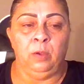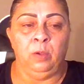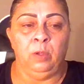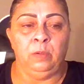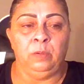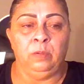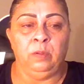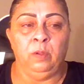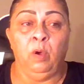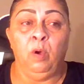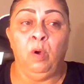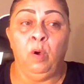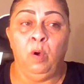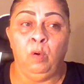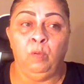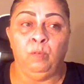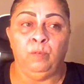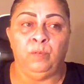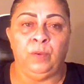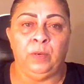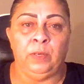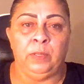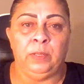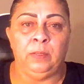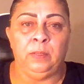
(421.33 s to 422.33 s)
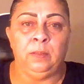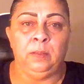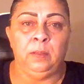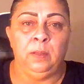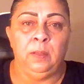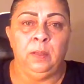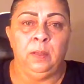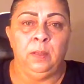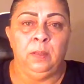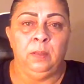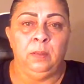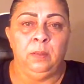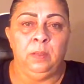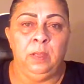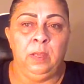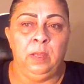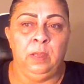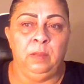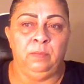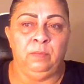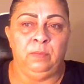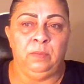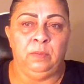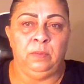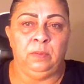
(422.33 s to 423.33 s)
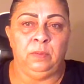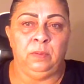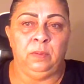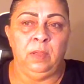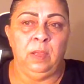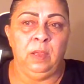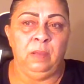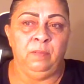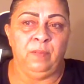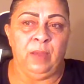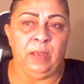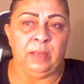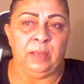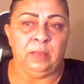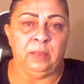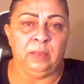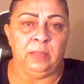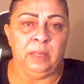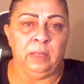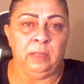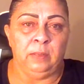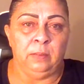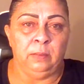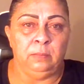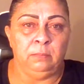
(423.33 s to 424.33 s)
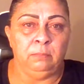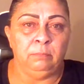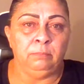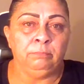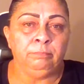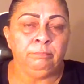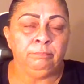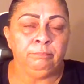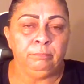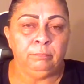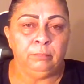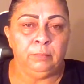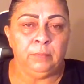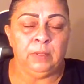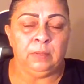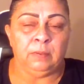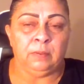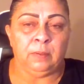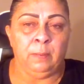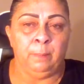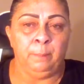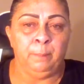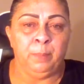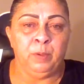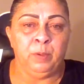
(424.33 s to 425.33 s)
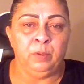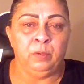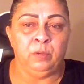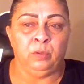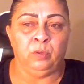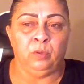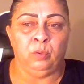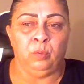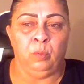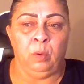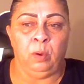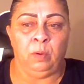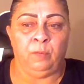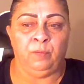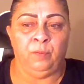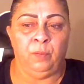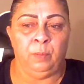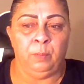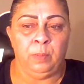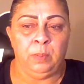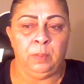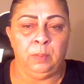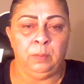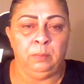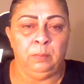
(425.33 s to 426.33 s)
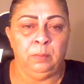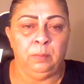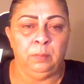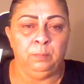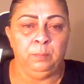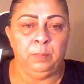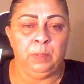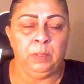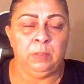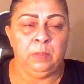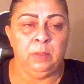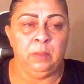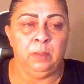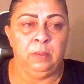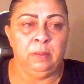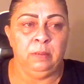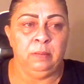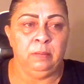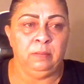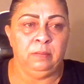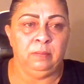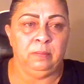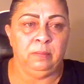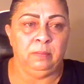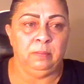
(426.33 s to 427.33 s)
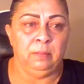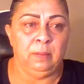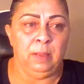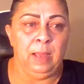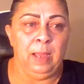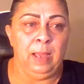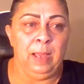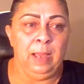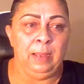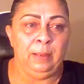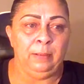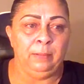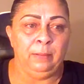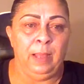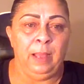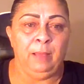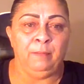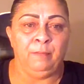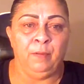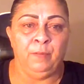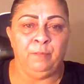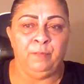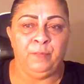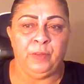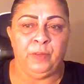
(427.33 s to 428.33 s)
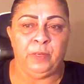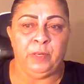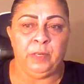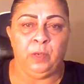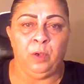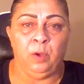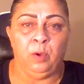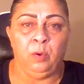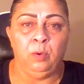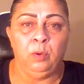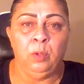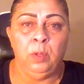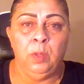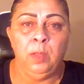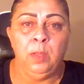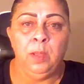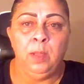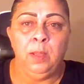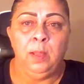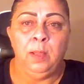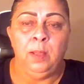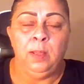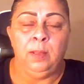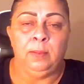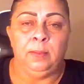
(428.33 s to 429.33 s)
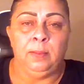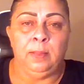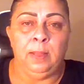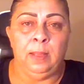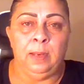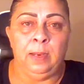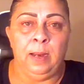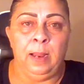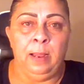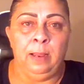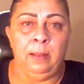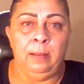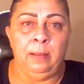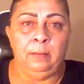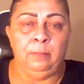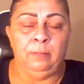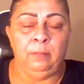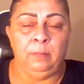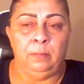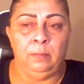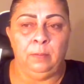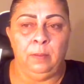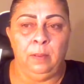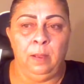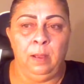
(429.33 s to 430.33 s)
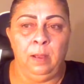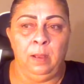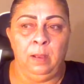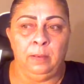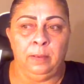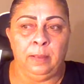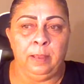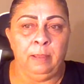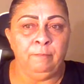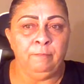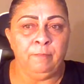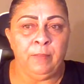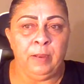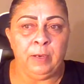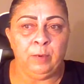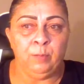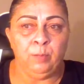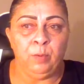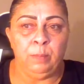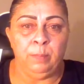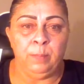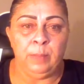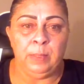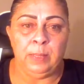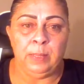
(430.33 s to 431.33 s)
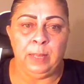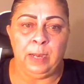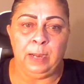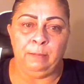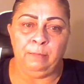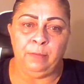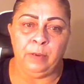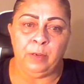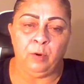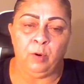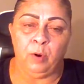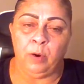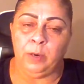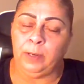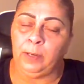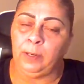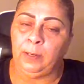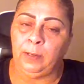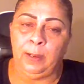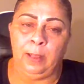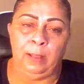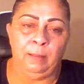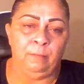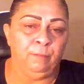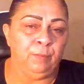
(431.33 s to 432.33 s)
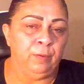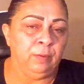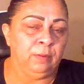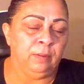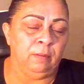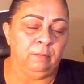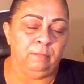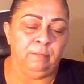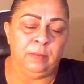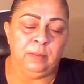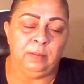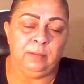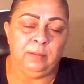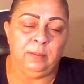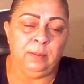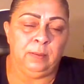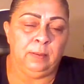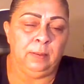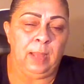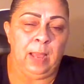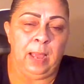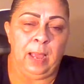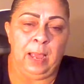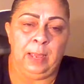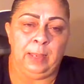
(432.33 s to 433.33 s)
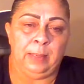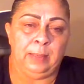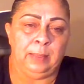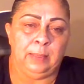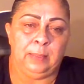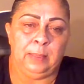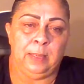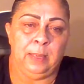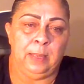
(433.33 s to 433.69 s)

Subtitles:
also. Hopefully, if I could get this computer to work for me, because I have a video that I get ready with me that I recorded, and for some reason I